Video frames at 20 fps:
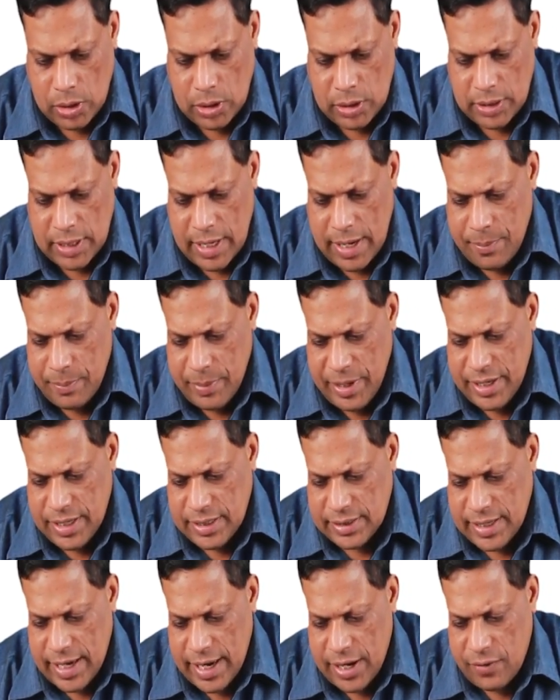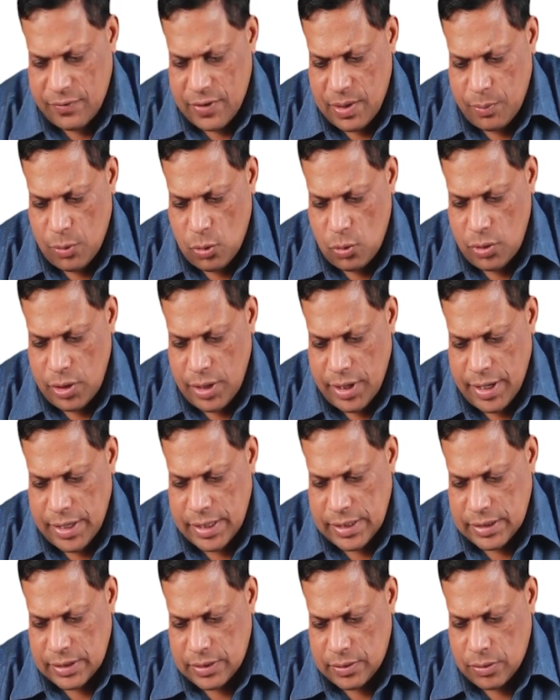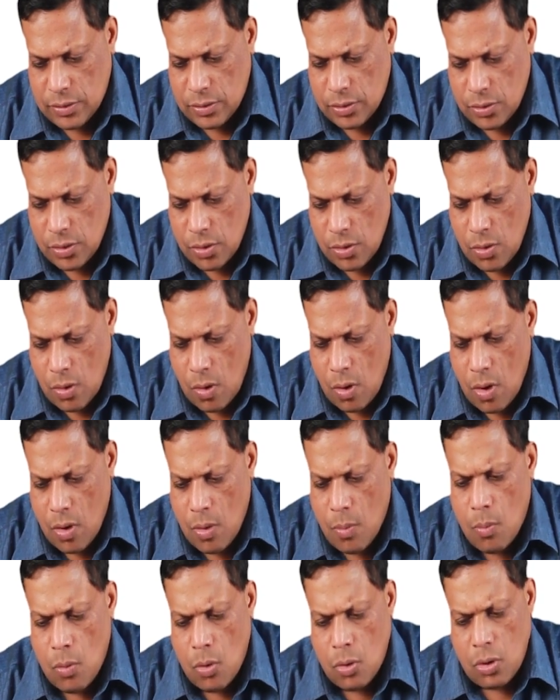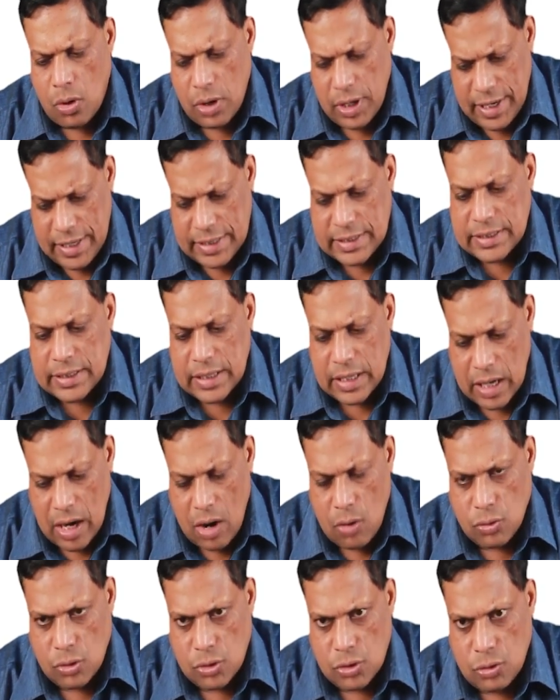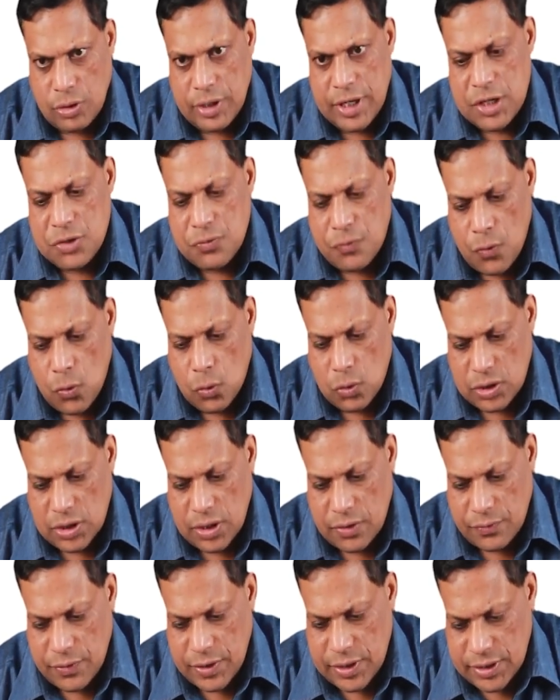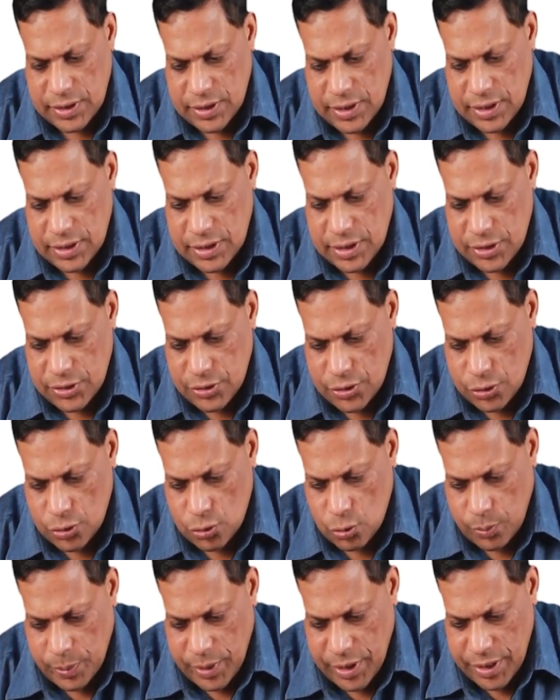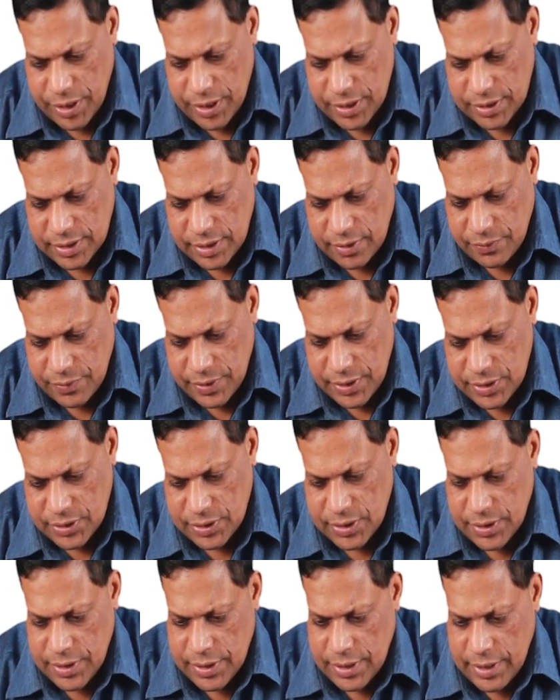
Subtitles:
On the medial side of the bone, it is more or less round. So it has four surfaces. This is superior surface.